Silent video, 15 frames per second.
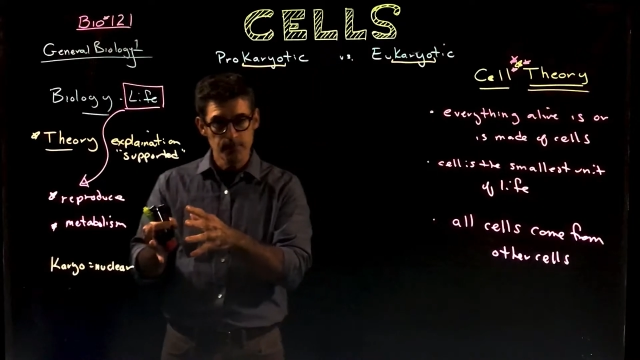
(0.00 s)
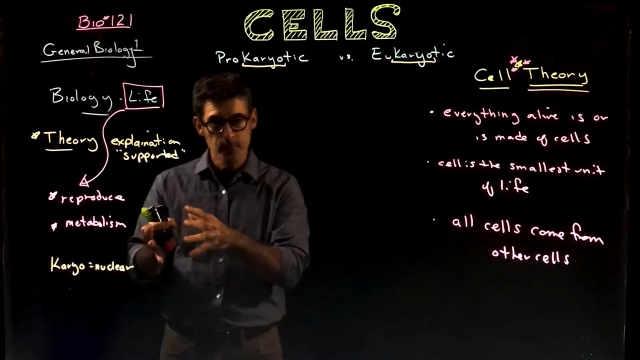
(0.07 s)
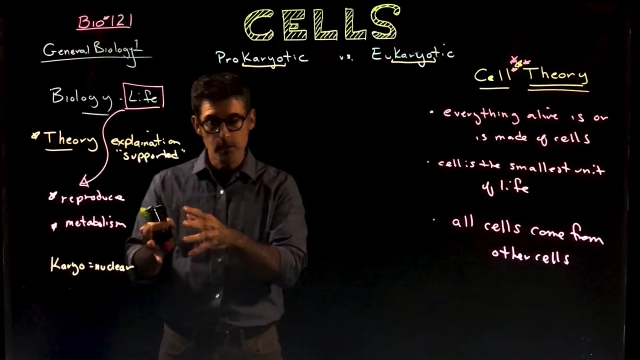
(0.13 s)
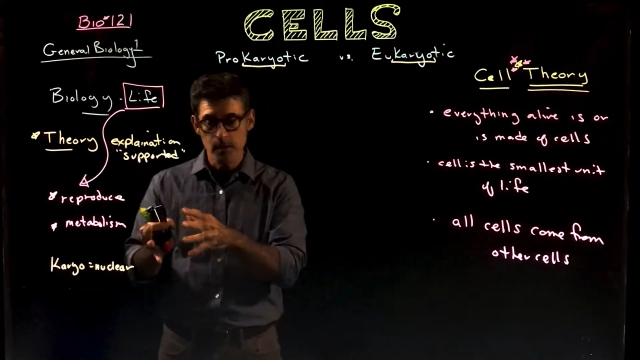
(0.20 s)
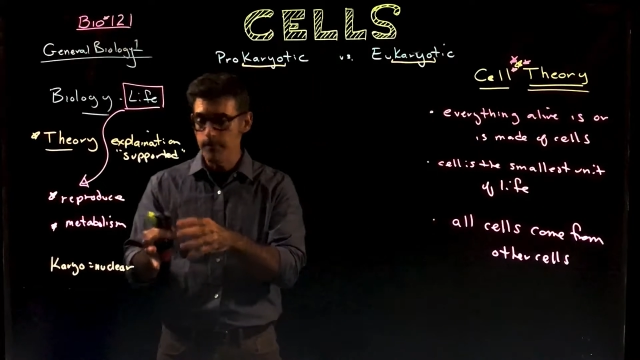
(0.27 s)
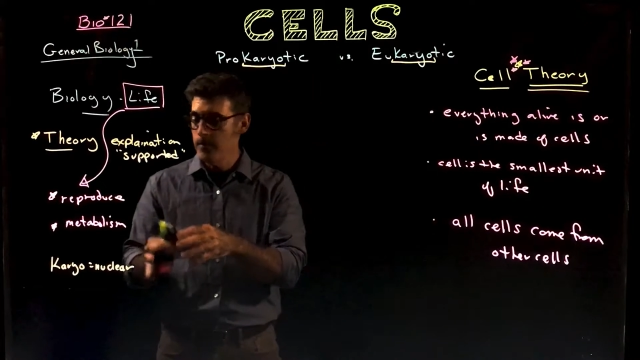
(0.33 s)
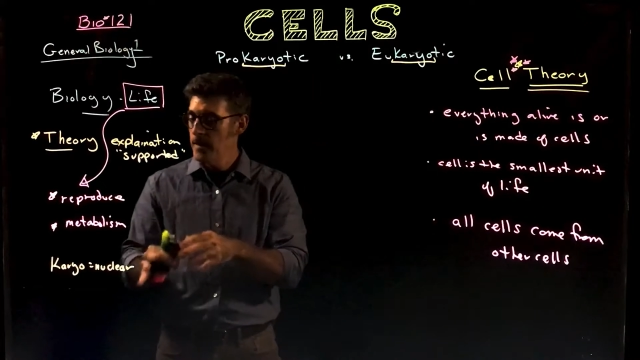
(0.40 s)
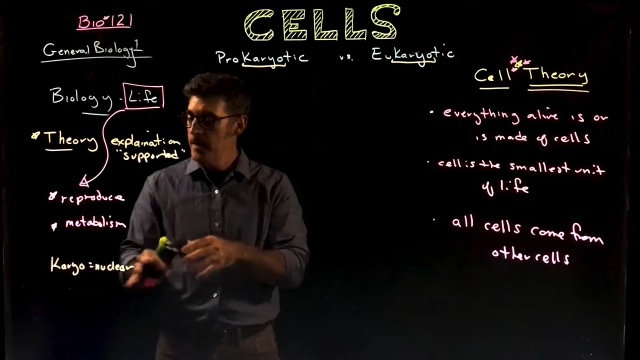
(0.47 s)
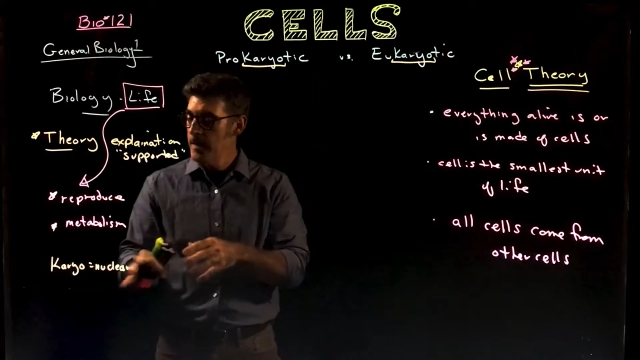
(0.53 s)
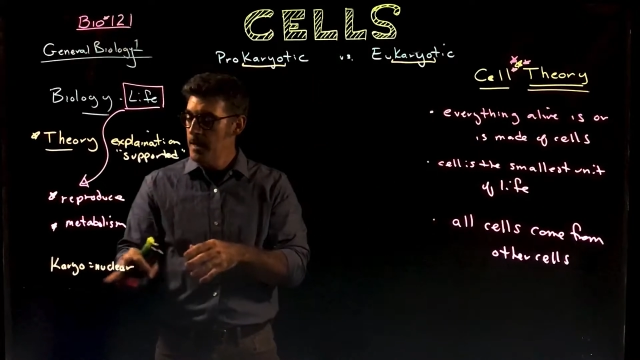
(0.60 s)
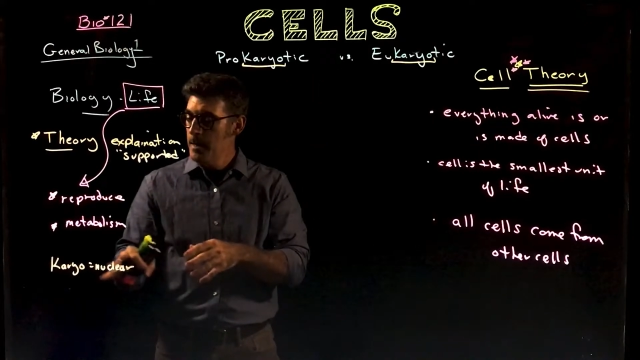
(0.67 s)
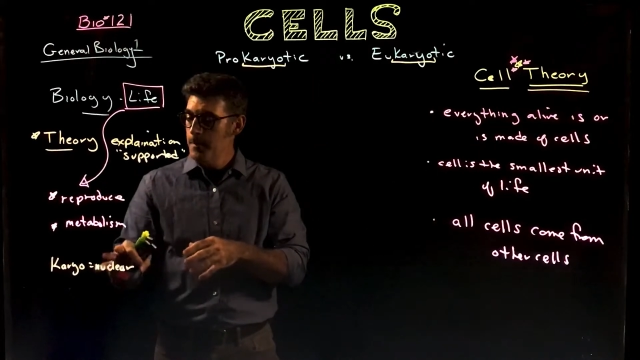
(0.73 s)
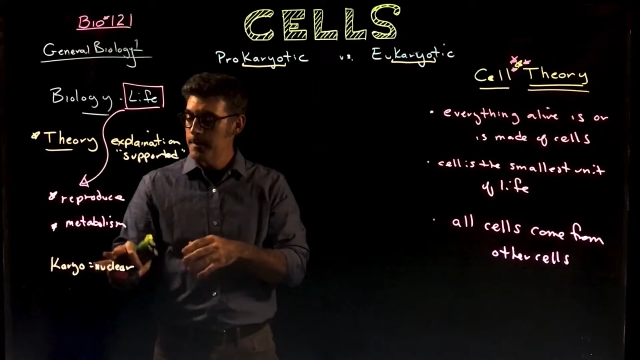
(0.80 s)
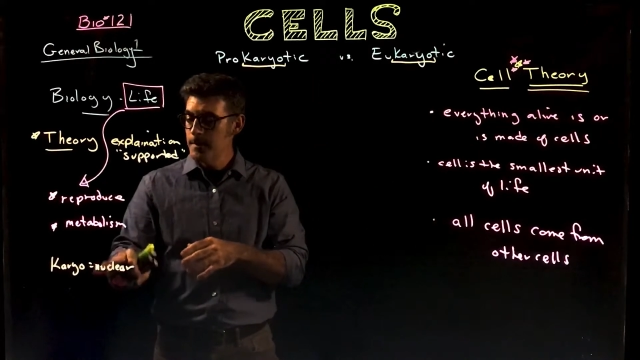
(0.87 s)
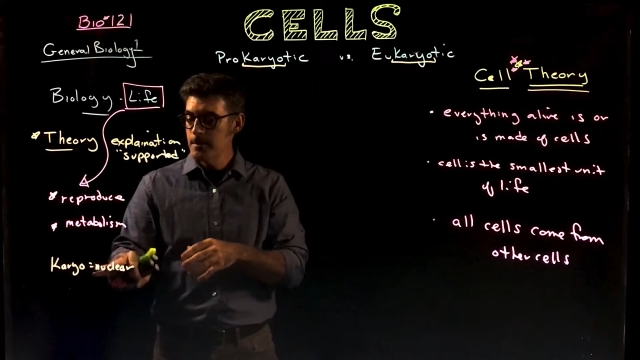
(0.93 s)
right?
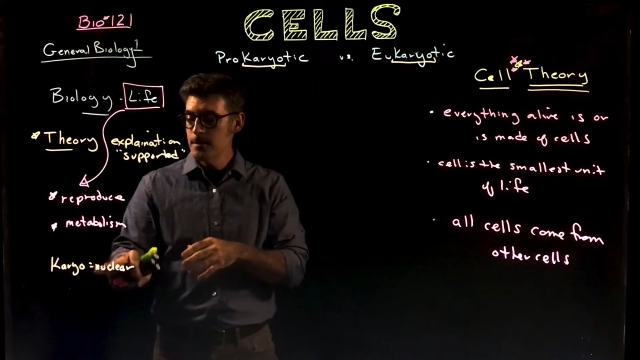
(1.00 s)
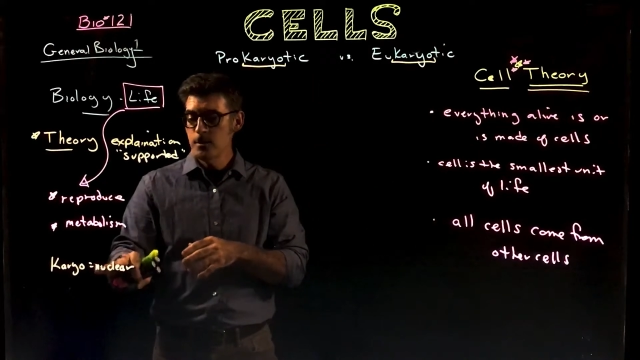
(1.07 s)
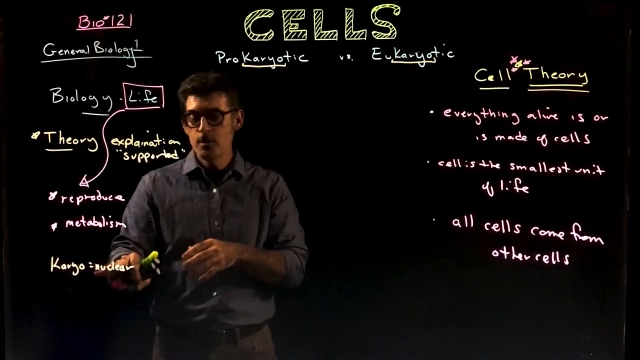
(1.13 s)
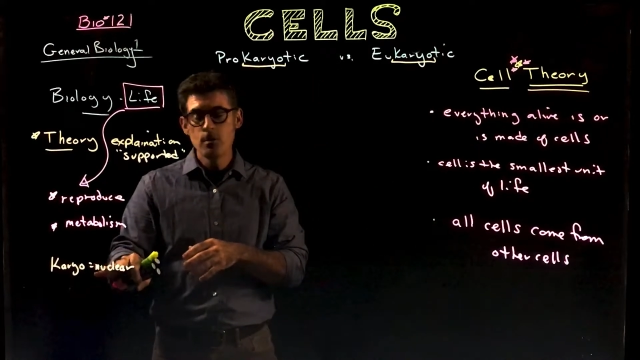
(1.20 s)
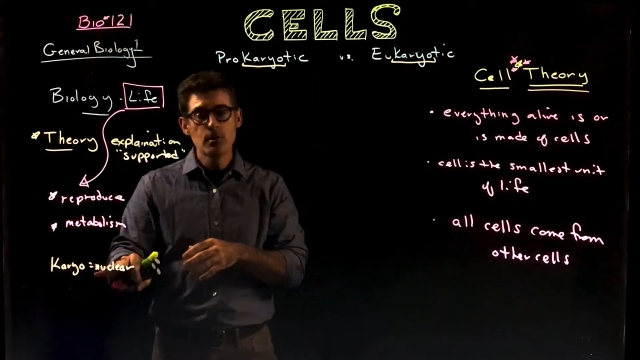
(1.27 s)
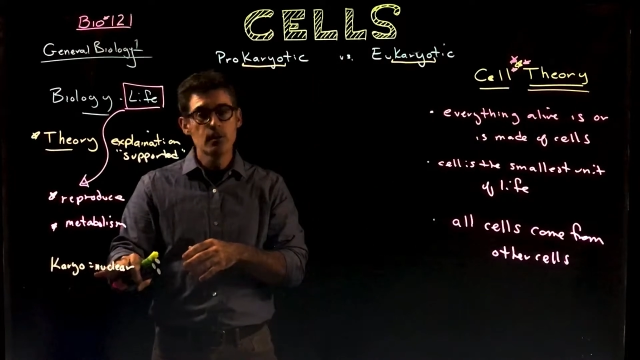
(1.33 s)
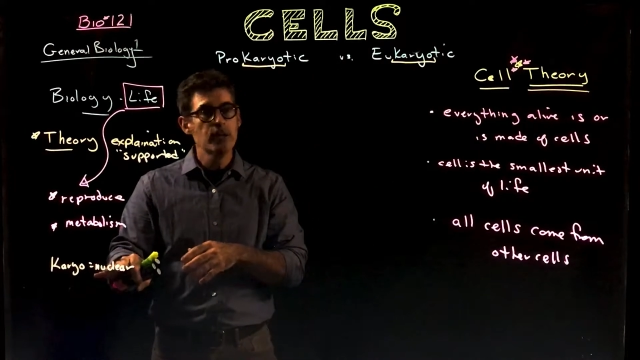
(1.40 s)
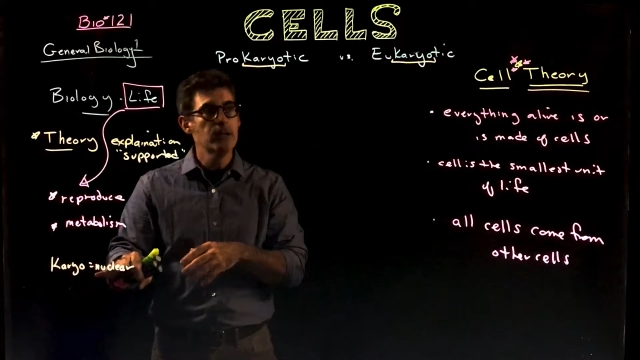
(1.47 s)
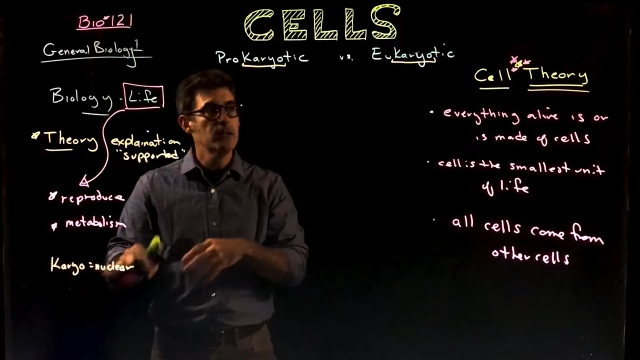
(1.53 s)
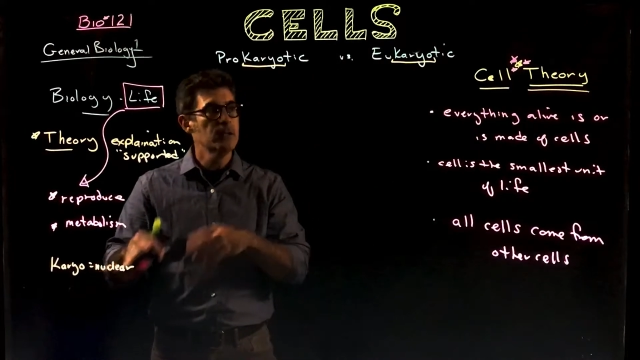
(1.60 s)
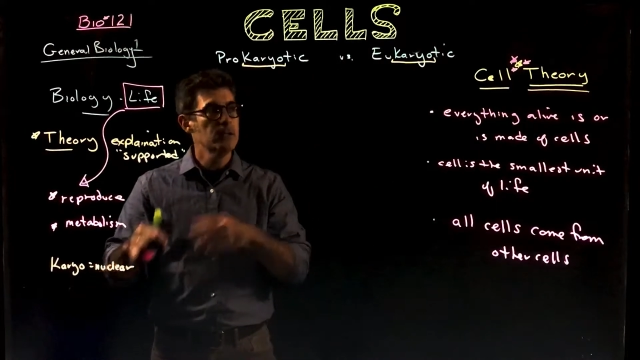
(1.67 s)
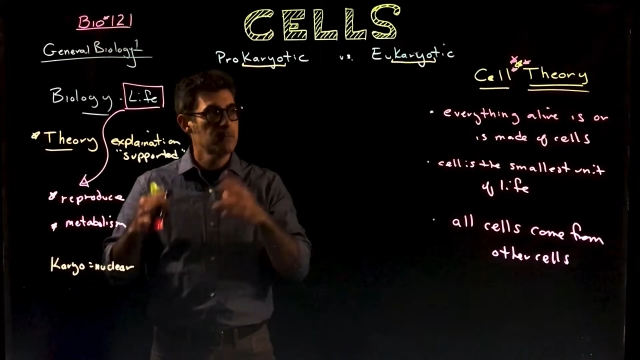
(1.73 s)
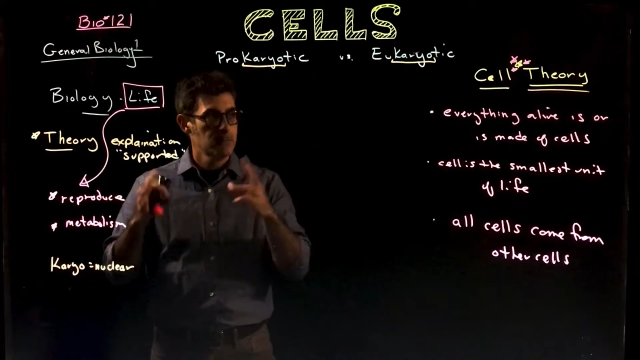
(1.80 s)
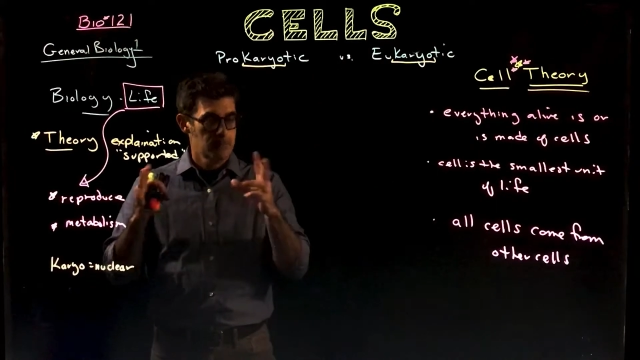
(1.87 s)
But this nuclear